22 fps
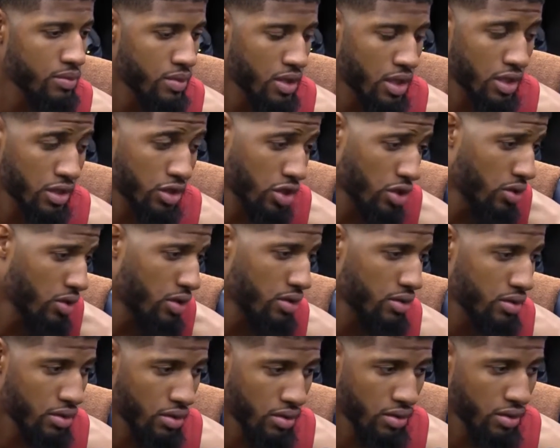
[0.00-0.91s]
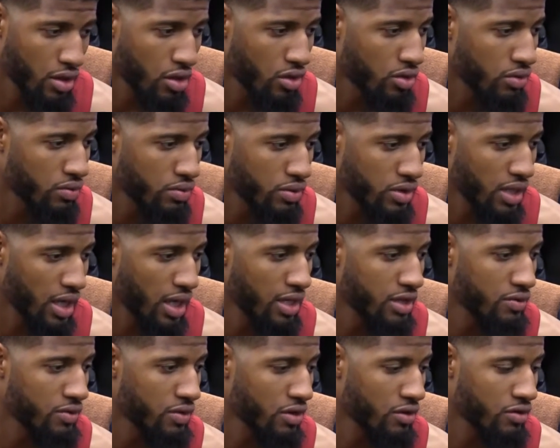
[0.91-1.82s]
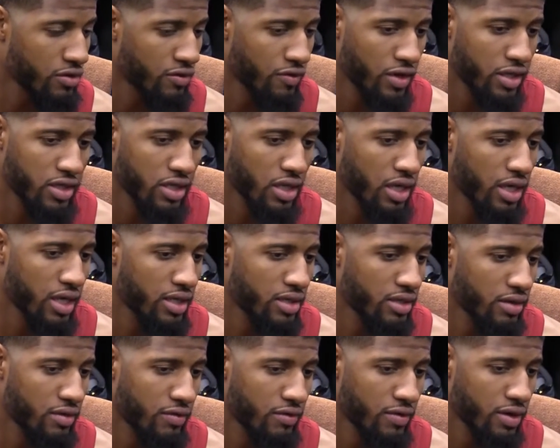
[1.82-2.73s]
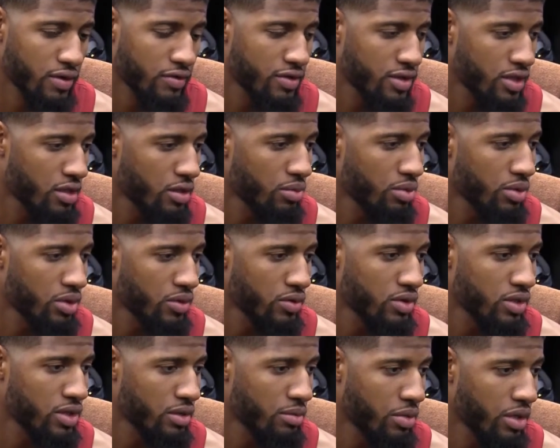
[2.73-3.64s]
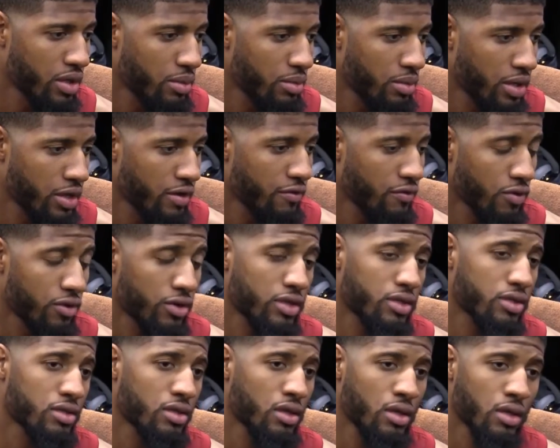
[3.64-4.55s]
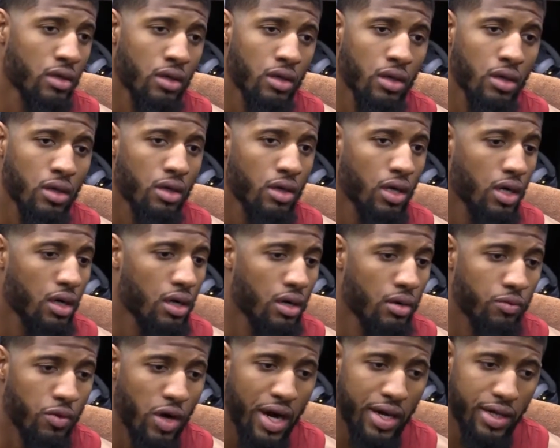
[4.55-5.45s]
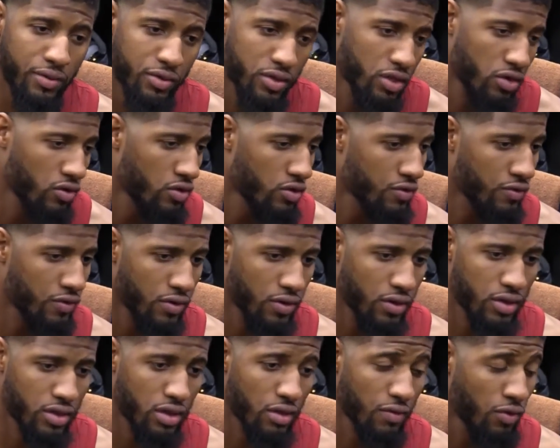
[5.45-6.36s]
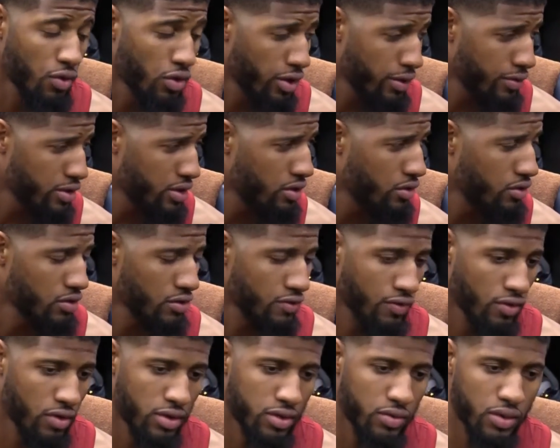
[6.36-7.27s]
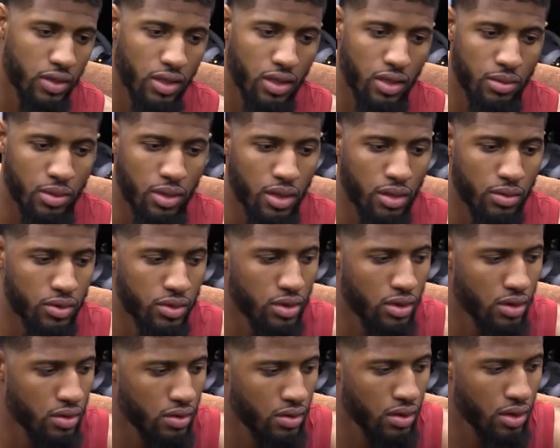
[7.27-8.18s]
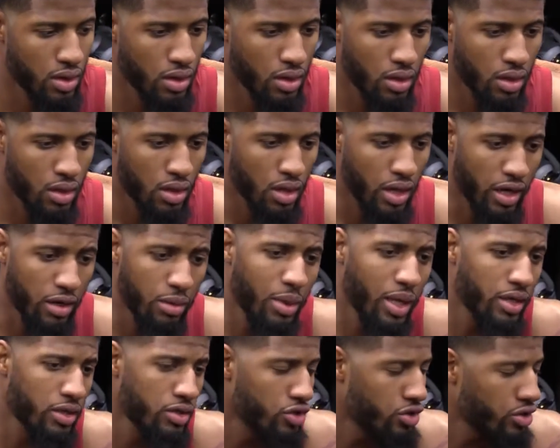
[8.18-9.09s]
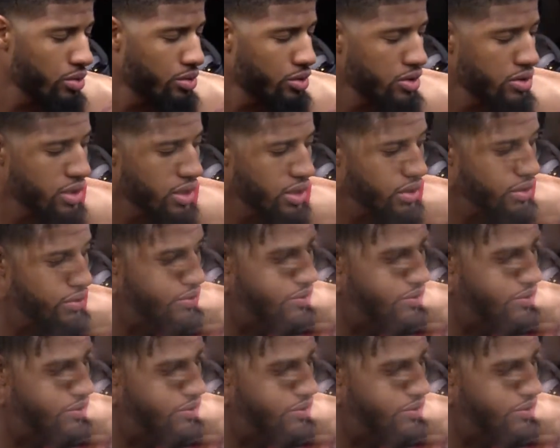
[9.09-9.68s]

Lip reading: is showing, you know, signs with those fresh legs of still producing and being big for us. Rodney was huge for us. LaVoy was huge for us with a double-double. So everybody contributed tonight.